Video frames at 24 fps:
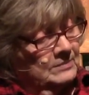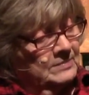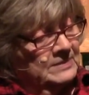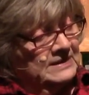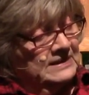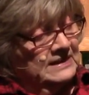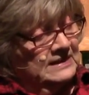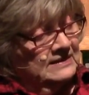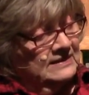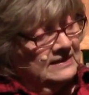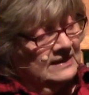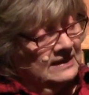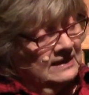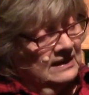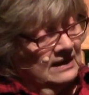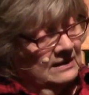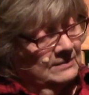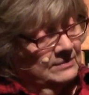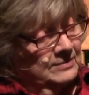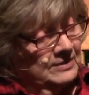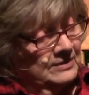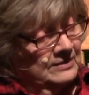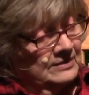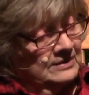beneath the
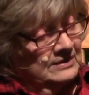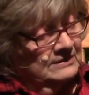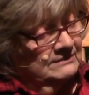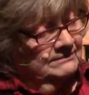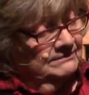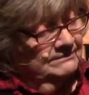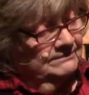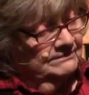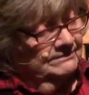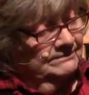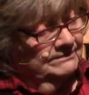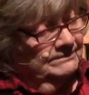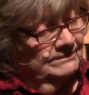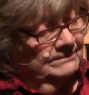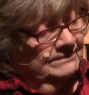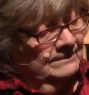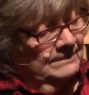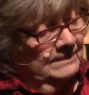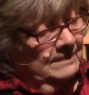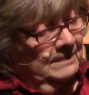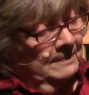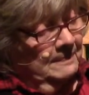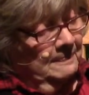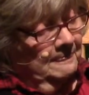cupboard
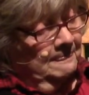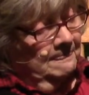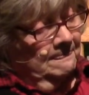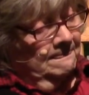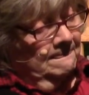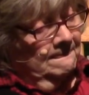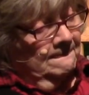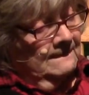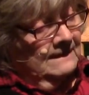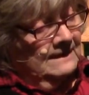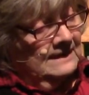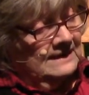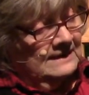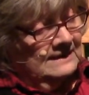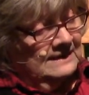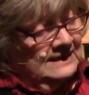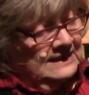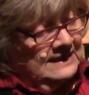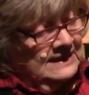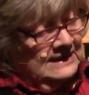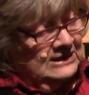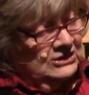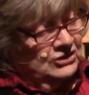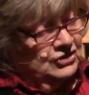in the
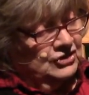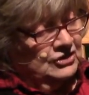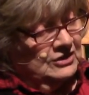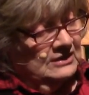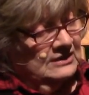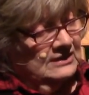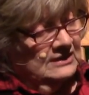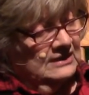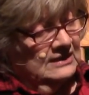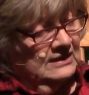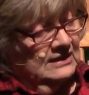kitchen.